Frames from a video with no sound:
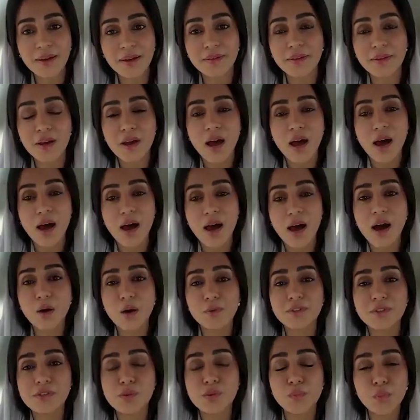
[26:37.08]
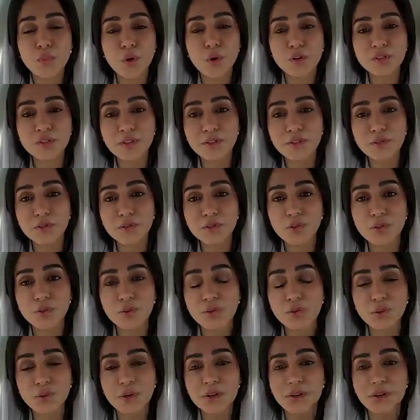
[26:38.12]
and how it's
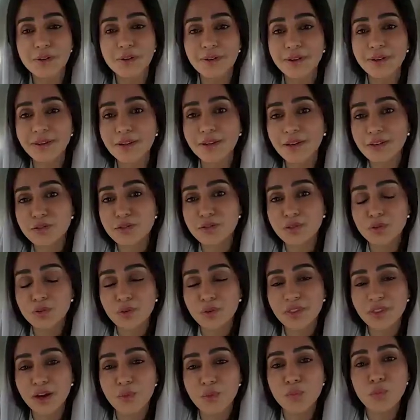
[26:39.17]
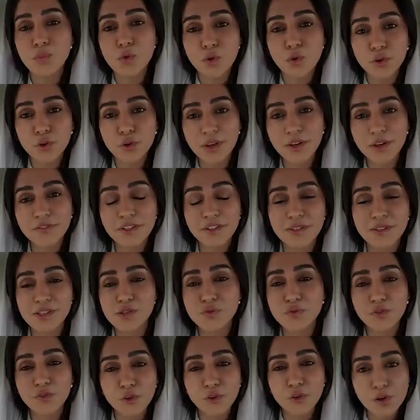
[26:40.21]
important to link it to the moon,
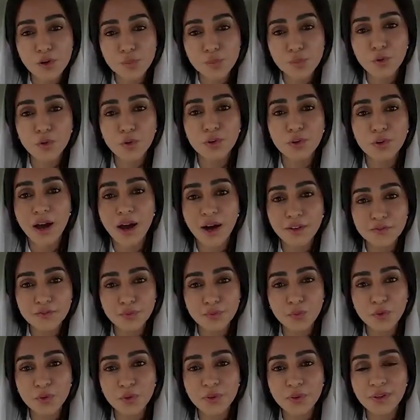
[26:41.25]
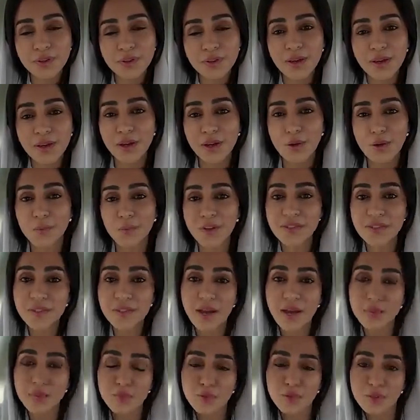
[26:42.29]
if it is full moon, half moon,
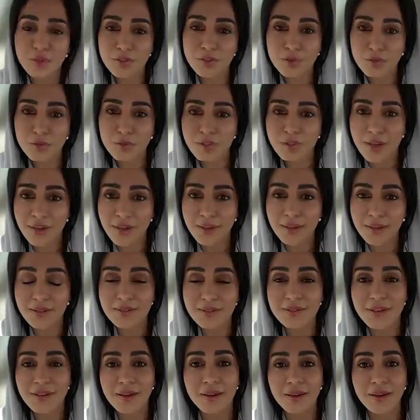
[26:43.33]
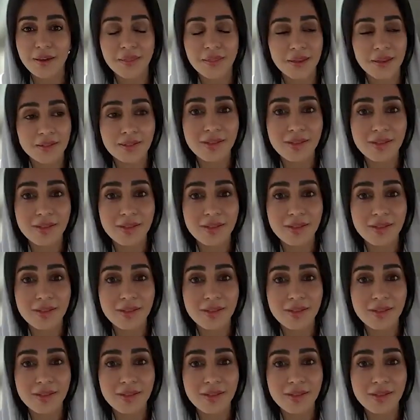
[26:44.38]
what time you need to take it.